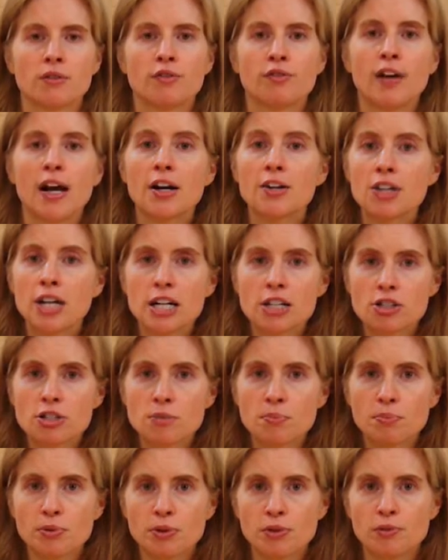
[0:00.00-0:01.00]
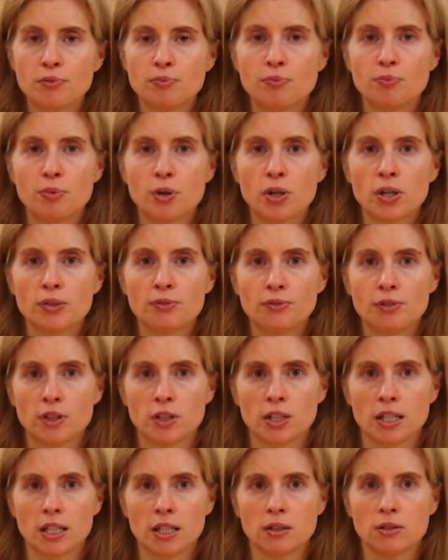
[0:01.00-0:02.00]
Foundation
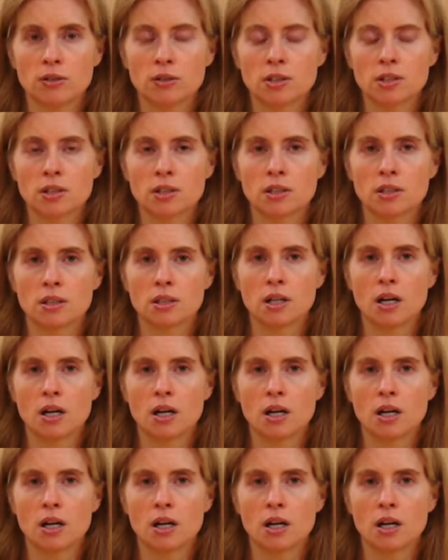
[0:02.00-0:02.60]
portfolios,